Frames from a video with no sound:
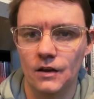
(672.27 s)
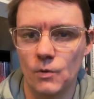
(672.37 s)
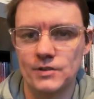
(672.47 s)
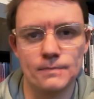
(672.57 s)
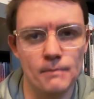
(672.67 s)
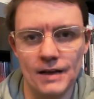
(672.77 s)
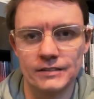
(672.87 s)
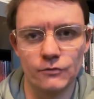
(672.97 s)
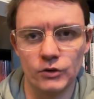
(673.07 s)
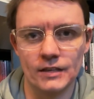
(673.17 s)
which is
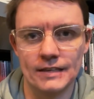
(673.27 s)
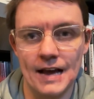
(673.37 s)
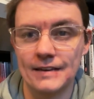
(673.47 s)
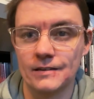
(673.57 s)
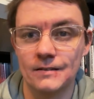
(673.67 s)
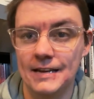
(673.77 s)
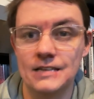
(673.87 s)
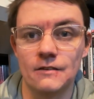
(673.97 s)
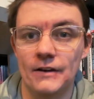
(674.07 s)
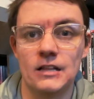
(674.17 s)
massive really and it
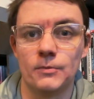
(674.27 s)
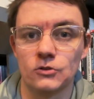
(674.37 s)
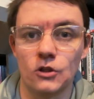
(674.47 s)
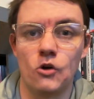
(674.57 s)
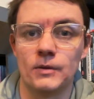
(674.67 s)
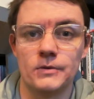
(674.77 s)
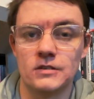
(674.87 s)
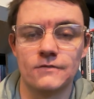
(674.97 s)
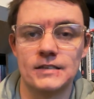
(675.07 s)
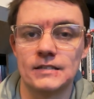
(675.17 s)
is available globally
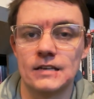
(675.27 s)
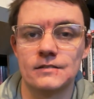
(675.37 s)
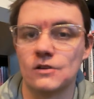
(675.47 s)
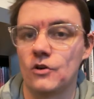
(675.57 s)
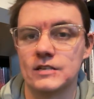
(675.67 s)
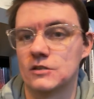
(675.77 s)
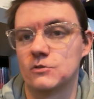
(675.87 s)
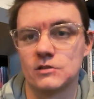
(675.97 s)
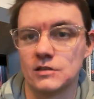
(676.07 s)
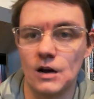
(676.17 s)
which is fantastic all you need to do
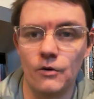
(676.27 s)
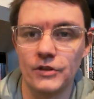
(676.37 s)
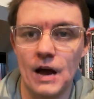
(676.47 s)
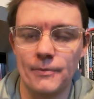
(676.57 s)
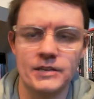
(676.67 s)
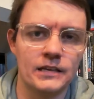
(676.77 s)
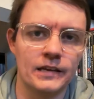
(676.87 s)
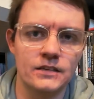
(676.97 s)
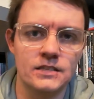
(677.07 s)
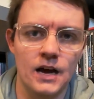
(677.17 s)
is just download the app and then you can
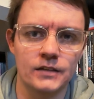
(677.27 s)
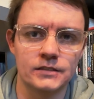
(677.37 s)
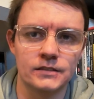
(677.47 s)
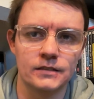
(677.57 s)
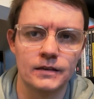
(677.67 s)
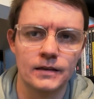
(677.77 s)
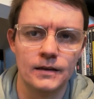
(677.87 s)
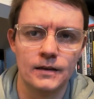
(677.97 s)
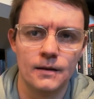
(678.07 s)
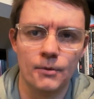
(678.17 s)
get started
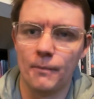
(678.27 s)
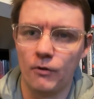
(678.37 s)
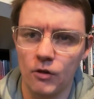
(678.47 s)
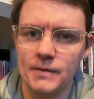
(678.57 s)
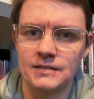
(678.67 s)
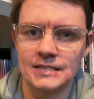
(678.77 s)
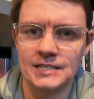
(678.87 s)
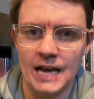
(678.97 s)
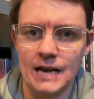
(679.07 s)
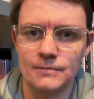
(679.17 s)
but the problem is is
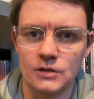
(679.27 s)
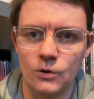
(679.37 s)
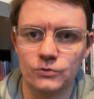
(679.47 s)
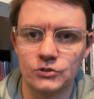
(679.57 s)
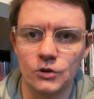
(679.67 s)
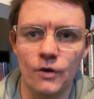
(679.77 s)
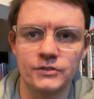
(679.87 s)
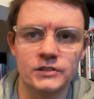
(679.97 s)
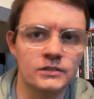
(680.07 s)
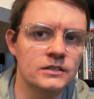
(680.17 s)
time zones so
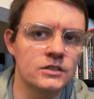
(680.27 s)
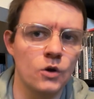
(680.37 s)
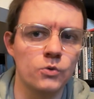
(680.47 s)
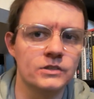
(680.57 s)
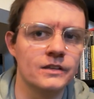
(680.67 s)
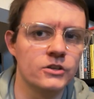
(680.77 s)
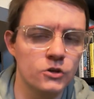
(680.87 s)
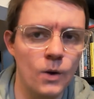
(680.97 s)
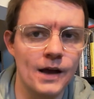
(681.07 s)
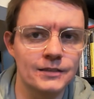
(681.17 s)
obviously since it's hosted in the
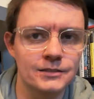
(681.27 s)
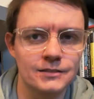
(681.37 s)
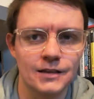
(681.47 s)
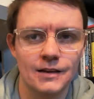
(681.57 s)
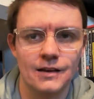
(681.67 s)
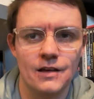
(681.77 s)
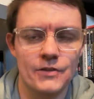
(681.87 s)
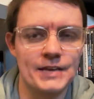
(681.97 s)
us the